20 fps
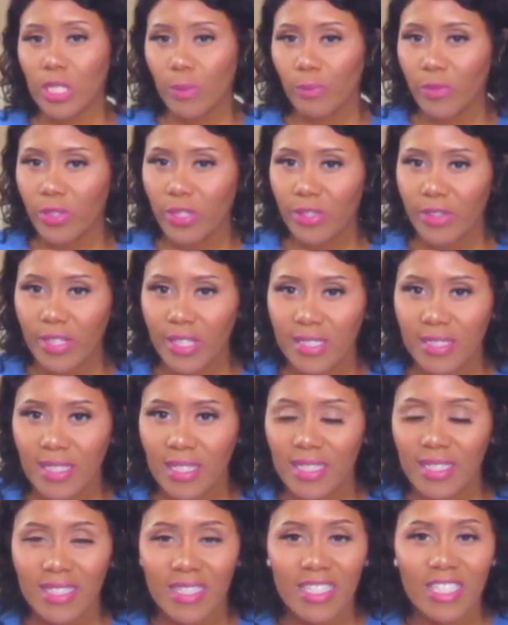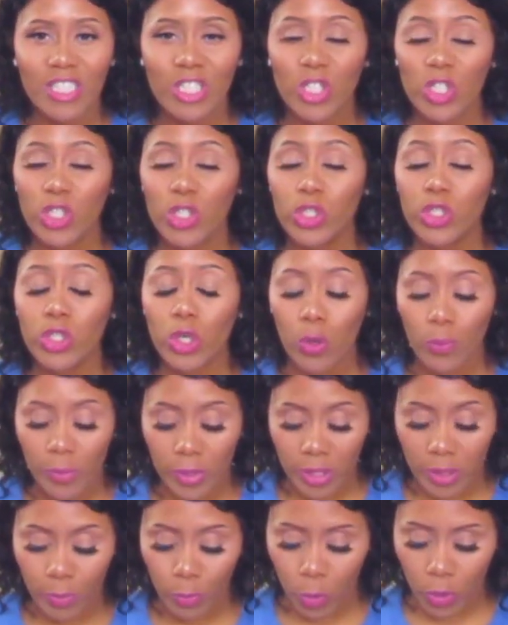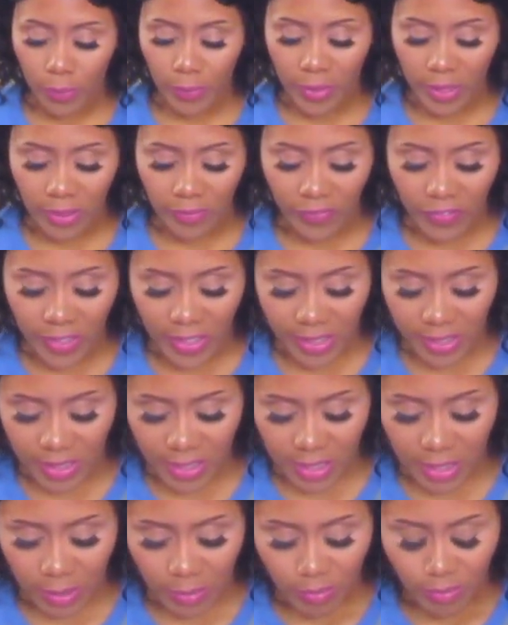some of the things that it does. There's so many more benefits.